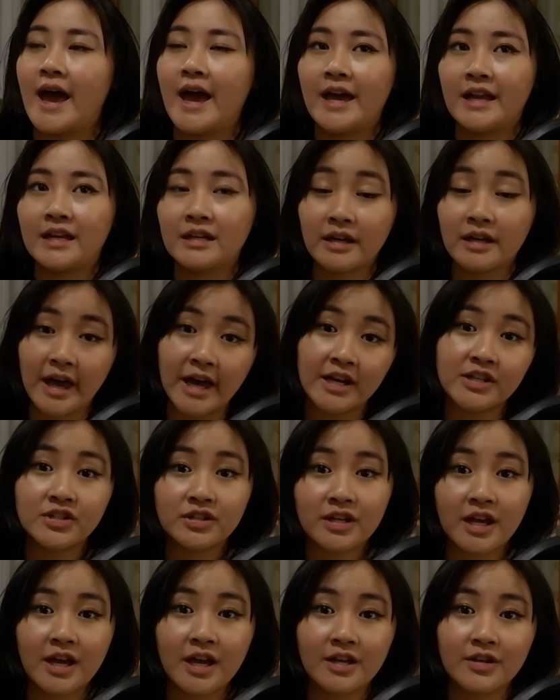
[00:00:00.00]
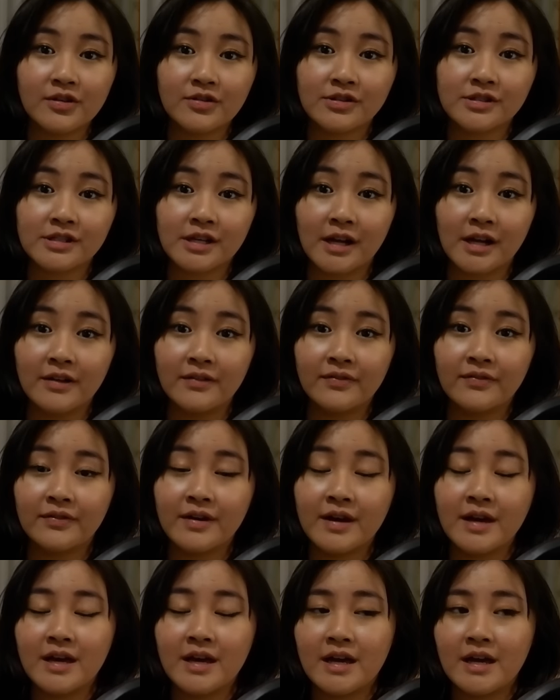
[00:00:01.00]
and educate yourself,
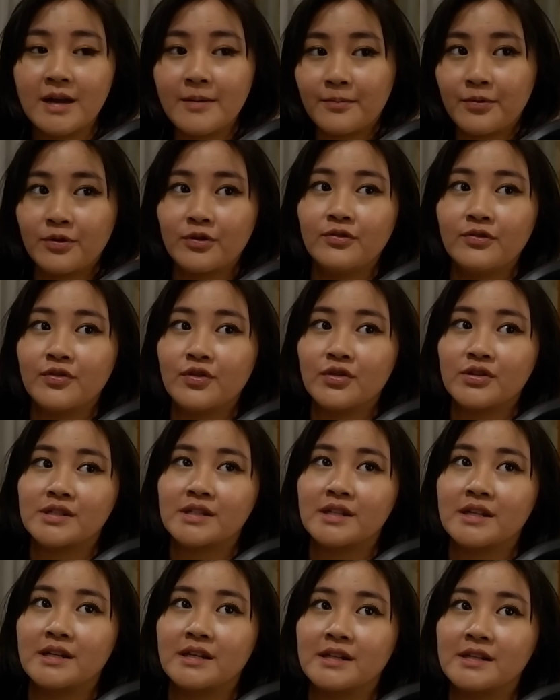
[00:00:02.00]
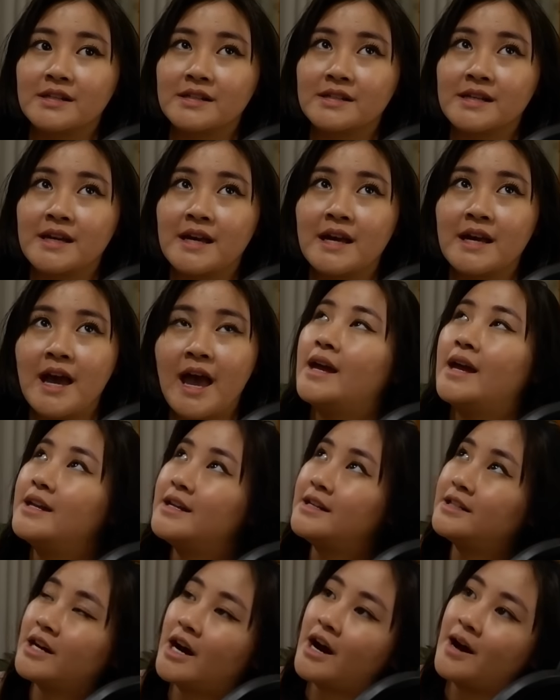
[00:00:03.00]
improve your skills,
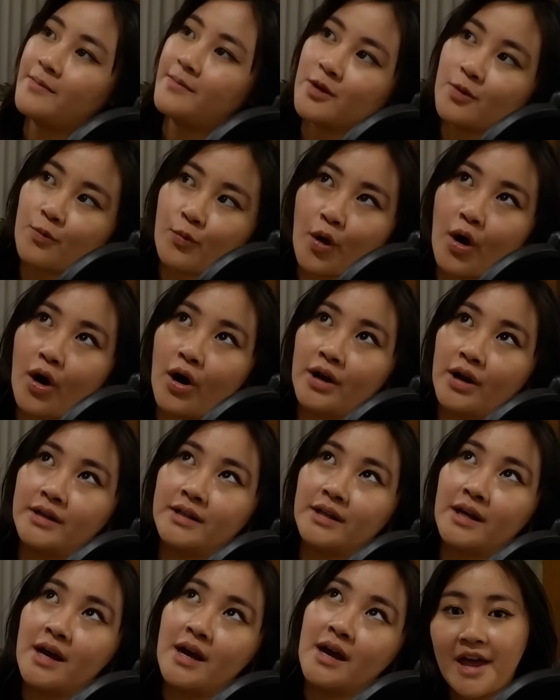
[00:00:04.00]
anytime you want.